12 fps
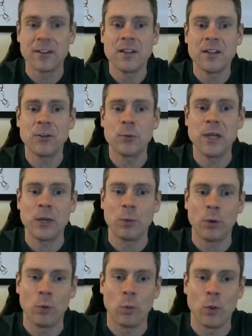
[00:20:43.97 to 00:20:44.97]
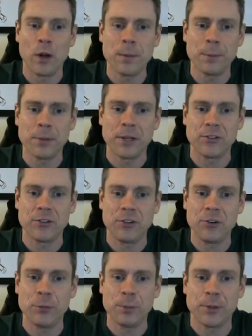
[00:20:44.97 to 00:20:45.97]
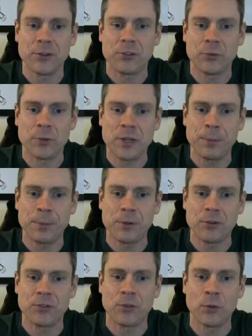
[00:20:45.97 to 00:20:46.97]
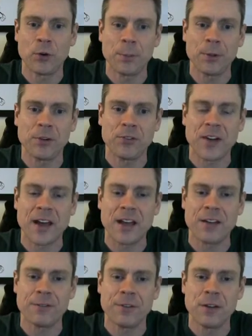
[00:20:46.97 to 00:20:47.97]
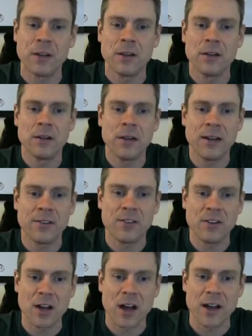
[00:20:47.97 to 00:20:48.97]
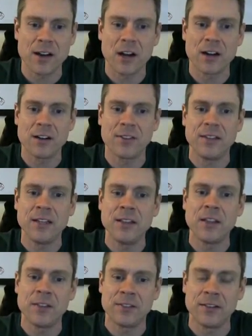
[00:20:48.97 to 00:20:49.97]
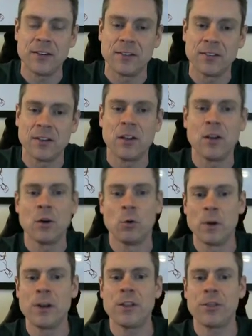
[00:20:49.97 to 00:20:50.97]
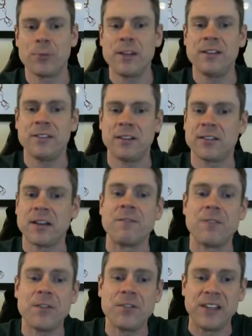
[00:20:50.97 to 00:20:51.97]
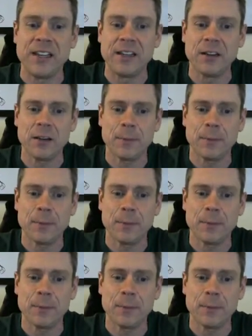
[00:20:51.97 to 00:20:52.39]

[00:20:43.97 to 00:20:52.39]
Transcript: This would equal 1 plus 2 plus 3 plus 4 plus 5. It's not hard to see that this is 1, 3, 6, 10, 15.